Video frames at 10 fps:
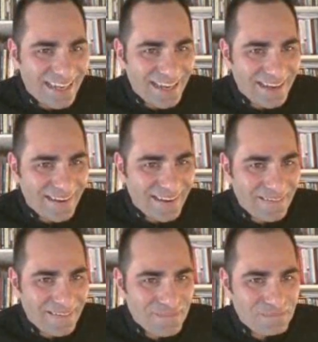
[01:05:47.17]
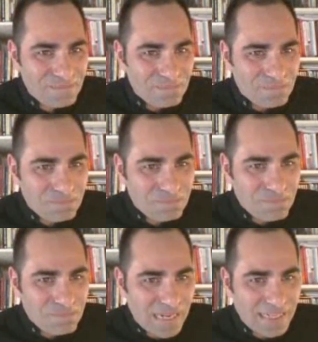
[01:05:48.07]

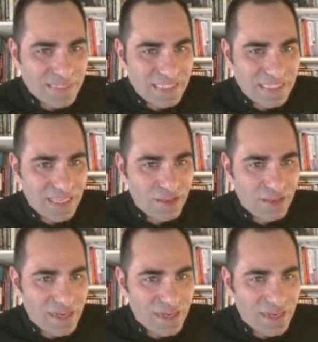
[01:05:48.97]
Let me see